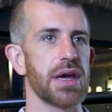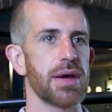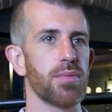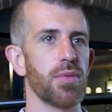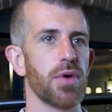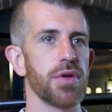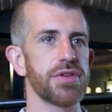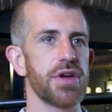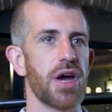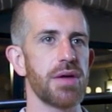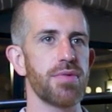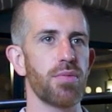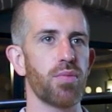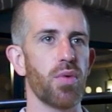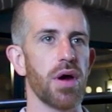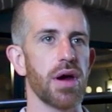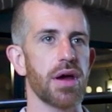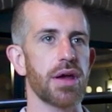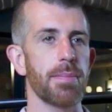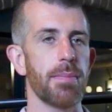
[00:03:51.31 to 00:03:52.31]
and what type of
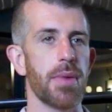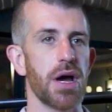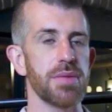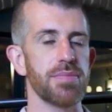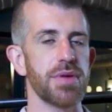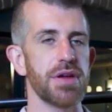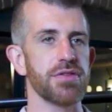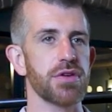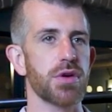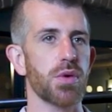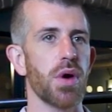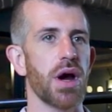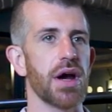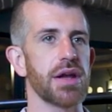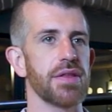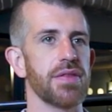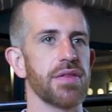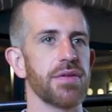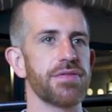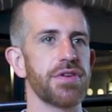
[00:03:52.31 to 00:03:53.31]
work might be
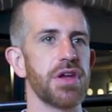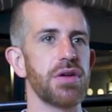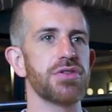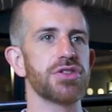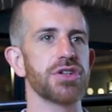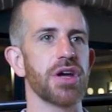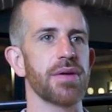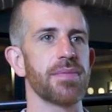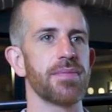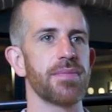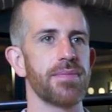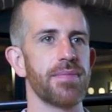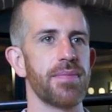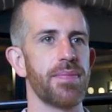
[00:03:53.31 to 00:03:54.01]
required in the future.